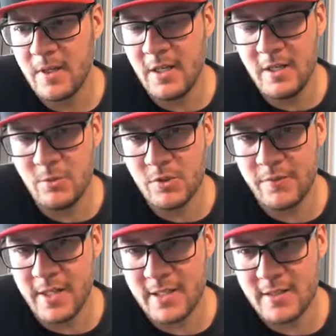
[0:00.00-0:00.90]
it was
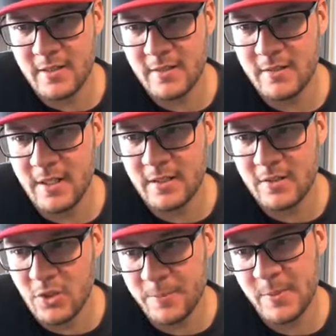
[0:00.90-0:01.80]
faster. Like the
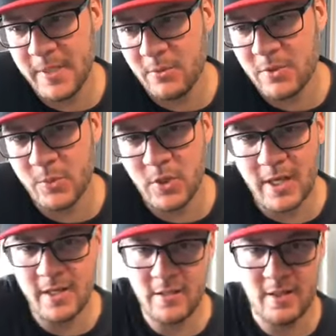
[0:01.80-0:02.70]
top speed was more,
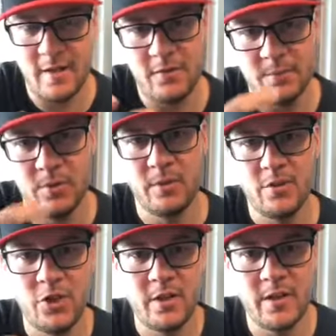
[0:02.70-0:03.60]
I didn't have to pull the
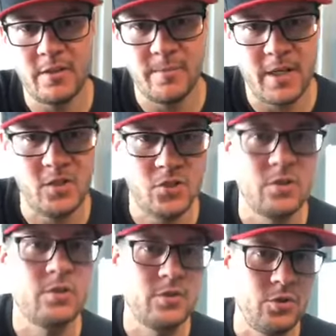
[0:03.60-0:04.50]
trigger as much
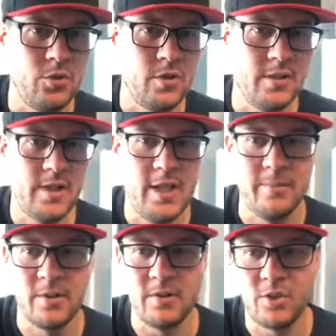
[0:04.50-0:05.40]
to do the
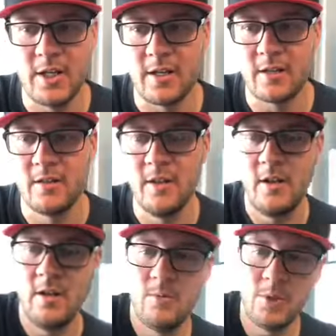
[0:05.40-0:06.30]
same on the track,
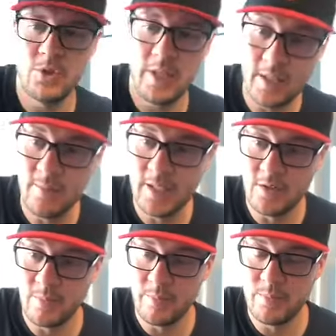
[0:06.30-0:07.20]
which led me
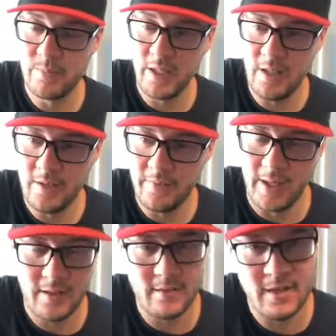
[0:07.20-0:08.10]
to believe
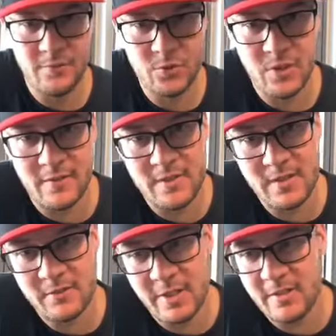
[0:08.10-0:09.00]
I don't have to drive as
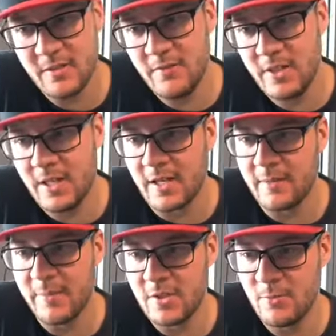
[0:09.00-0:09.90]
aggressively, I
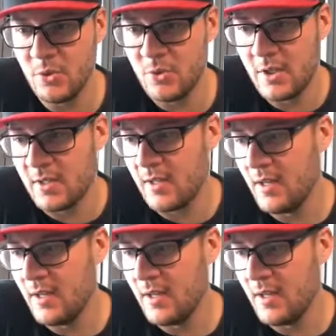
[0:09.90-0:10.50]
can be smoother,